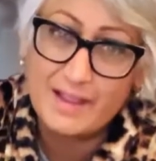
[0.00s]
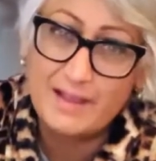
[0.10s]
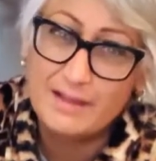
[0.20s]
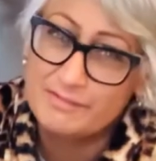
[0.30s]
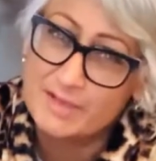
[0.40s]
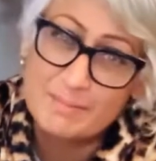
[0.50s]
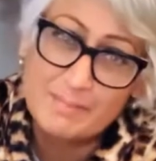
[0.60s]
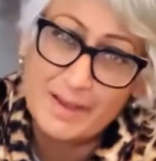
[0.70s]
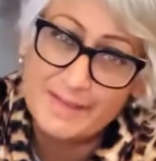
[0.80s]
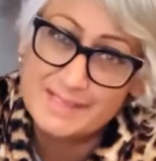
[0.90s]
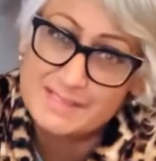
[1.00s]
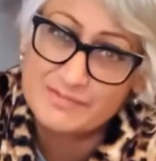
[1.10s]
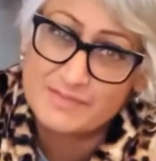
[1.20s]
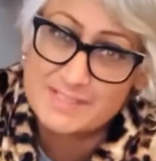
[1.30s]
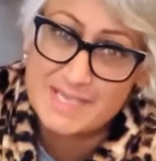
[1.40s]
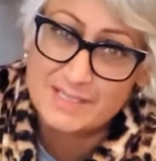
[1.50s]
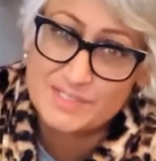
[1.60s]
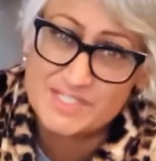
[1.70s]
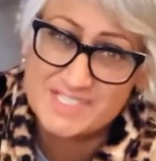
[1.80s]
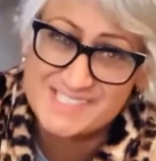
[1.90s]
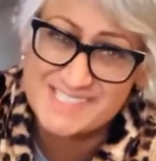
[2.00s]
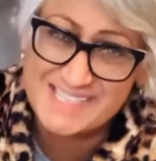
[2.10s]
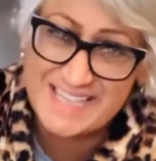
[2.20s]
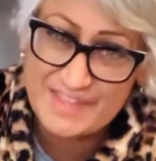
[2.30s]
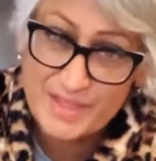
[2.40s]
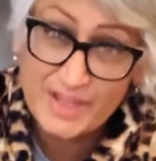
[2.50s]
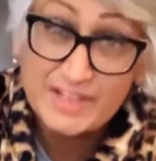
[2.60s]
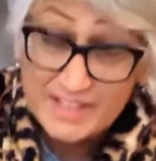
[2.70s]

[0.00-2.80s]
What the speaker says: I love combining different textures together